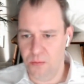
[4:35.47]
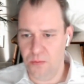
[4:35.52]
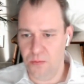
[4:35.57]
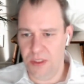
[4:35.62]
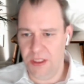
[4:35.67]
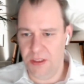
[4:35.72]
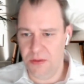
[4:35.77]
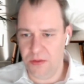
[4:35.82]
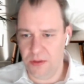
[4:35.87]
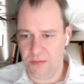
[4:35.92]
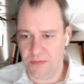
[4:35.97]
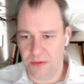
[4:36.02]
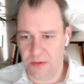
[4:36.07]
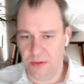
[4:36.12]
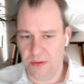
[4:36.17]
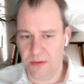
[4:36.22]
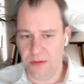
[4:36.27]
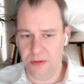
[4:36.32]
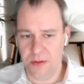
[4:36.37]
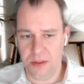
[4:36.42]
we need to have
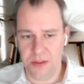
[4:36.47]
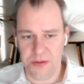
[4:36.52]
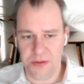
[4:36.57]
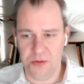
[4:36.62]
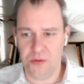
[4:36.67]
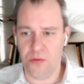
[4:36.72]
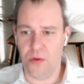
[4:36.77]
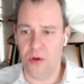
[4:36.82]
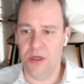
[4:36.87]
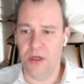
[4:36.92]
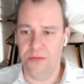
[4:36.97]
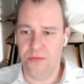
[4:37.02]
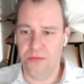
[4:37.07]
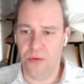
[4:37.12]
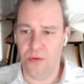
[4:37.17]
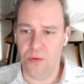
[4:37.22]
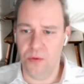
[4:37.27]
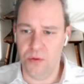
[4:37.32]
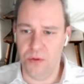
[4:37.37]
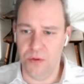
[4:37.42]
a stronger
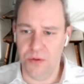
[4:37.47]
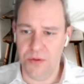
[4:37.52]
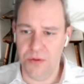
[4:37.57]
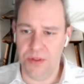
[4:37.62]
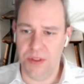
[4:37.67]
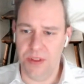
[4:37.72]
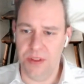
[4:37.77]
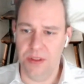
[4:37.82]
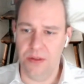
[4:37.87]
focus